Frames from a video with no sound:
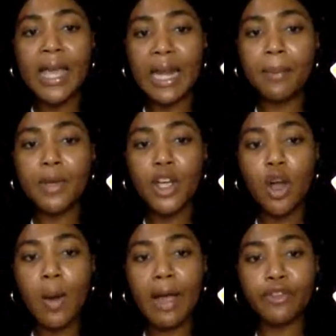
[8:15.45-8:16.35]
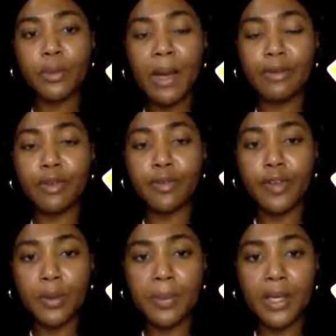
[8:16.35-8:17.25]
and I'm going to go after my
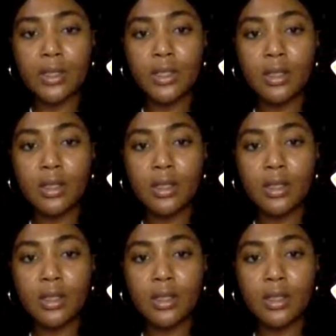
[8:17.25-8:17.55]
fulfillment.